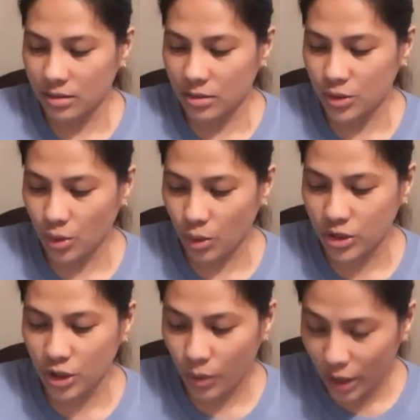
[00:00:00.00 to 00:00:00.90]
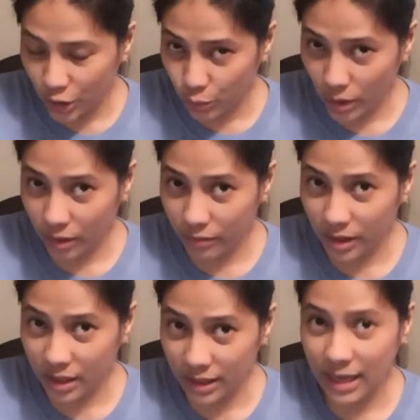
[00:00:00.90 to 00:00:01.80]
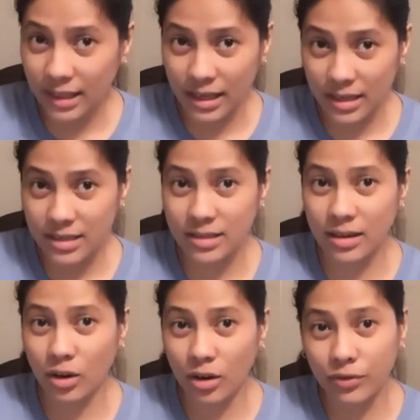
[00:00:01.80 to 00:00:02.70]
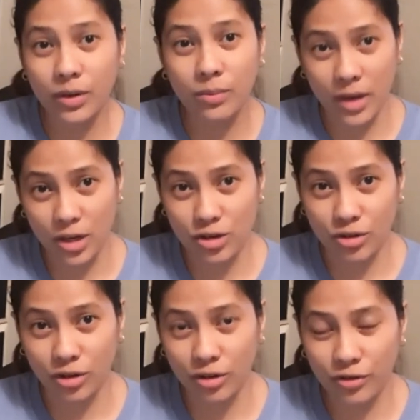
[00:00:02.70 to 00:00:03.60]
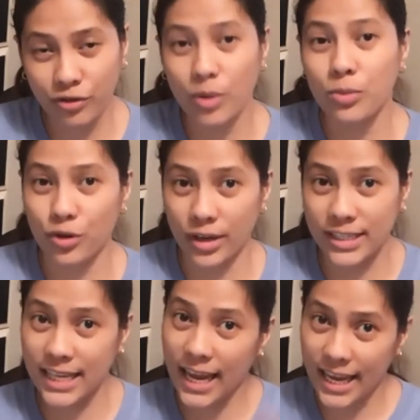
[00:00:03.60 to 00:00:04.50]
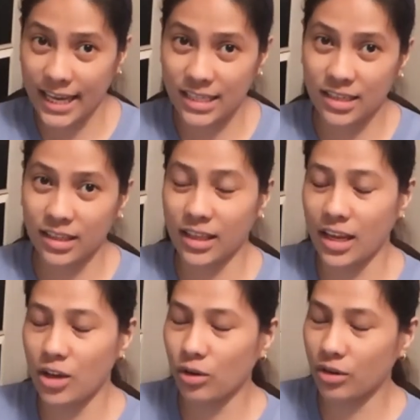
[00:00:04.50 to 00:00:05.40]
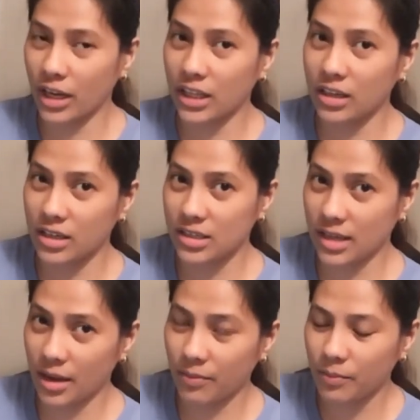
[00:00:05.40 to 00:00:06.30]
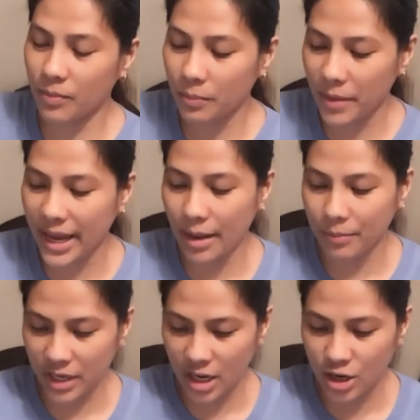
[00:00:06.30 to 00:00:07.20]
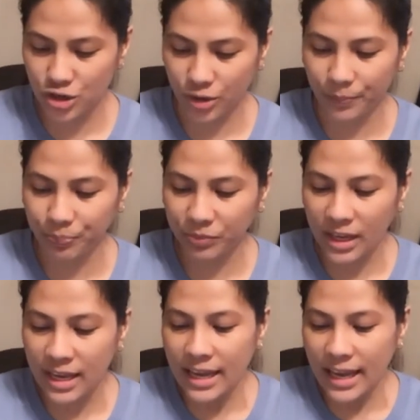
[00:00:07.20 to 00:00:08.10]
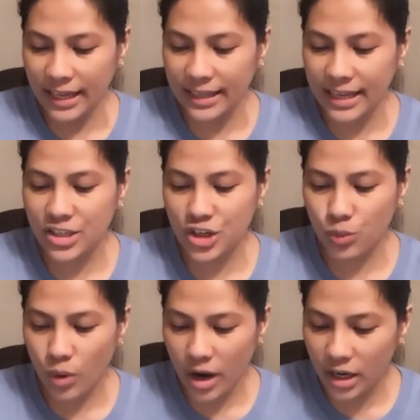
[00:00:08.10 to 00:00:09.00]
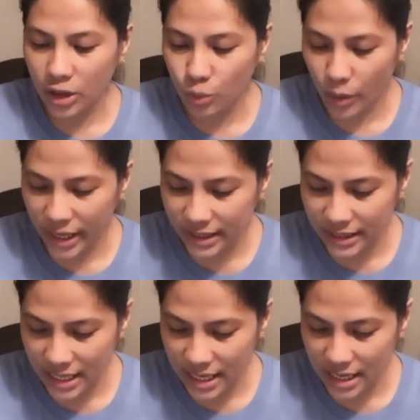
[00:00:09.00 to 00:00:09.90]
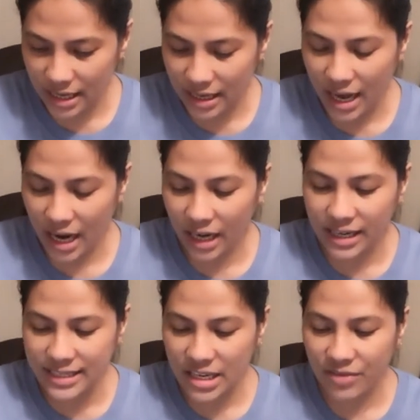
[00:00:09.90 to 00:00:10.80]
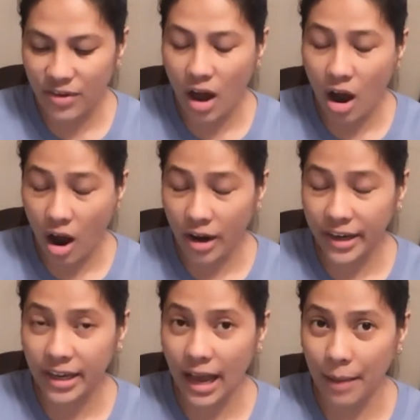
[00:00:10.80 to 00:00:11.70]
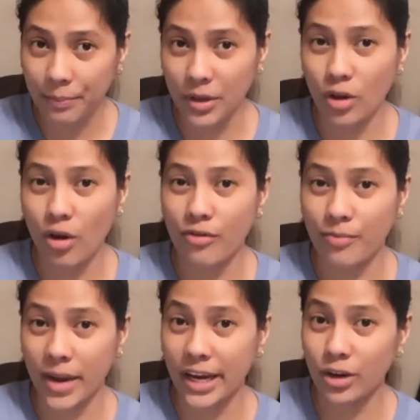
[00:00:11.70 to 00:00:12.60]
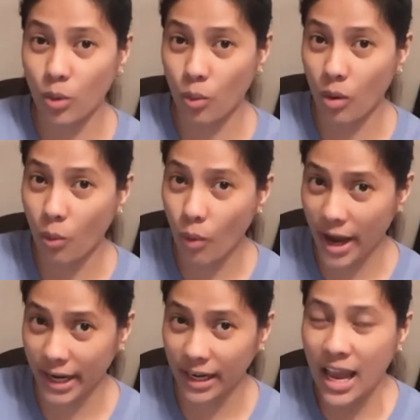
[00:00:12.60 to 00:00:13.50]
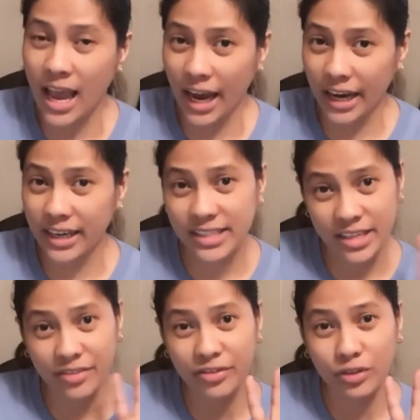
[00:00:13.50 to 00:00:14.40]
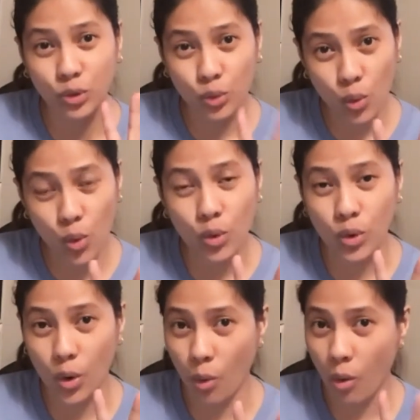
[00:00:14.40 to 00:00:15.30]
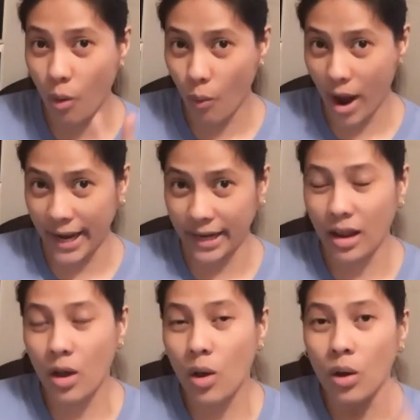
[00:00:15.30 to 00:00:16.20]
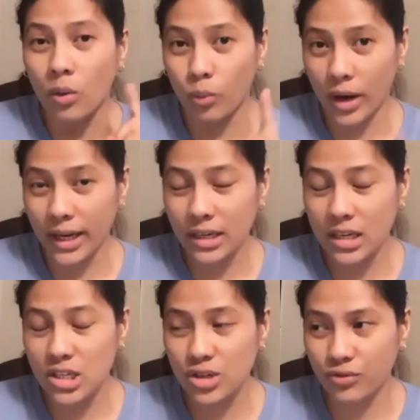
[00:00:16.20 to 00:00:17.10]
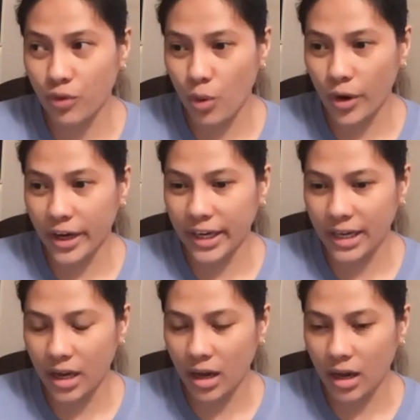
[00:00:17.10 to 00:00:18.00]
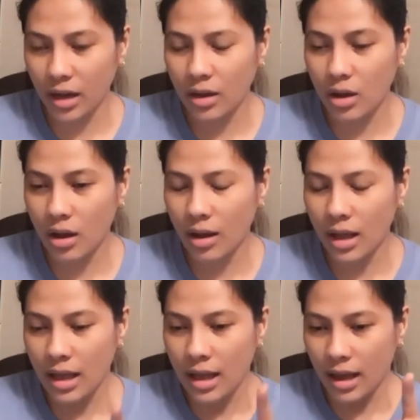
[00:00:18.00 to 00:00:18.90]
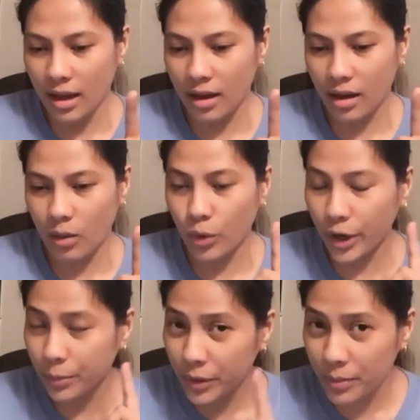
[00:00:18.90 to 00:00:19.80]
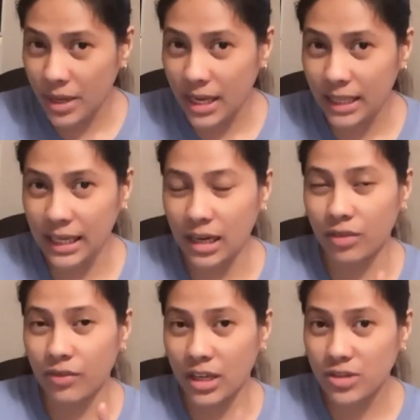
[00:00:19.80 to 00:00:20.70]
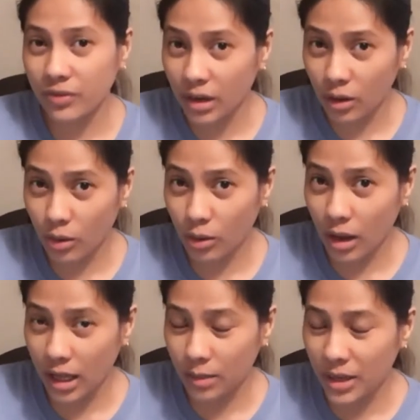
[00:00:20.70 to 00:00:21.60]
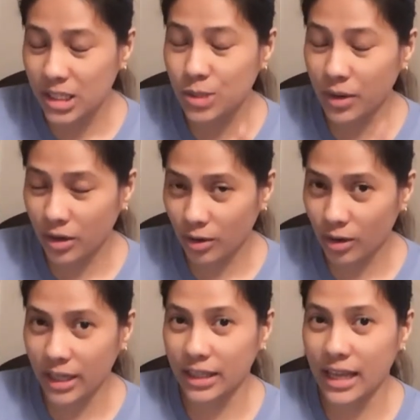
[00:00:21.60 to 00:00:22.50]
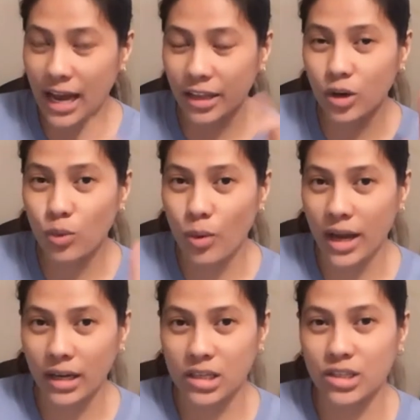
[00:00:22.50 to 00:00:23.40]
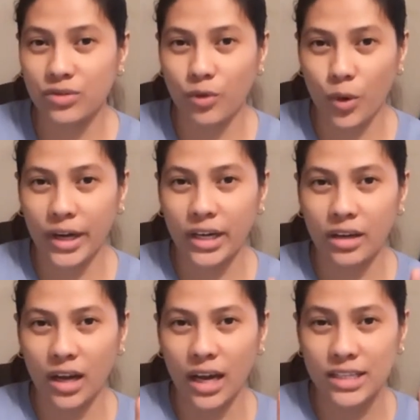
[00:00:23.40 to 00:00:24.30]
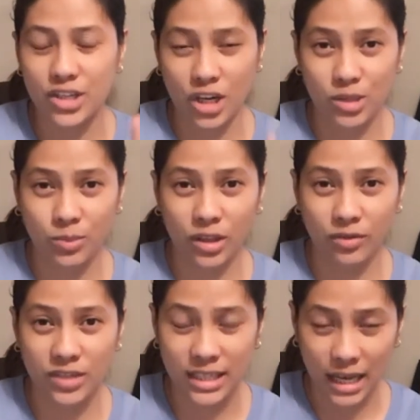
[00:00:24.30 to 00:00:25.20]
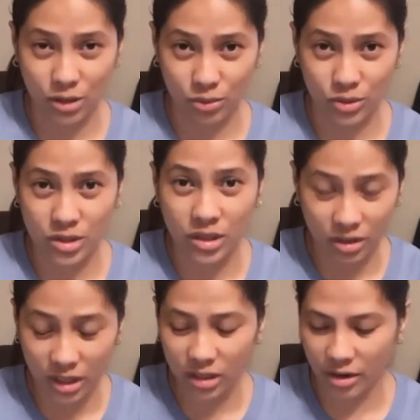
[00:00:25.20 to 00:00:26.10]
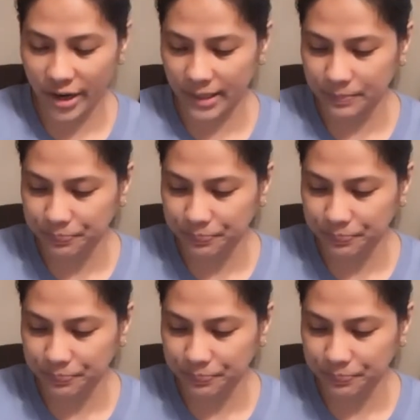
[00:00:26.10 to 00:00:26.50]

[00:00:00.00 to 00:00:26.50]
So, January 12, that is the confirmation from USCIS that they already received my application. And then January 20, I received a hard copy of my NOAA 1. I received two NOAA 1. One is for the work permit and advance parole, and the other one is for the adjustment of status, green card.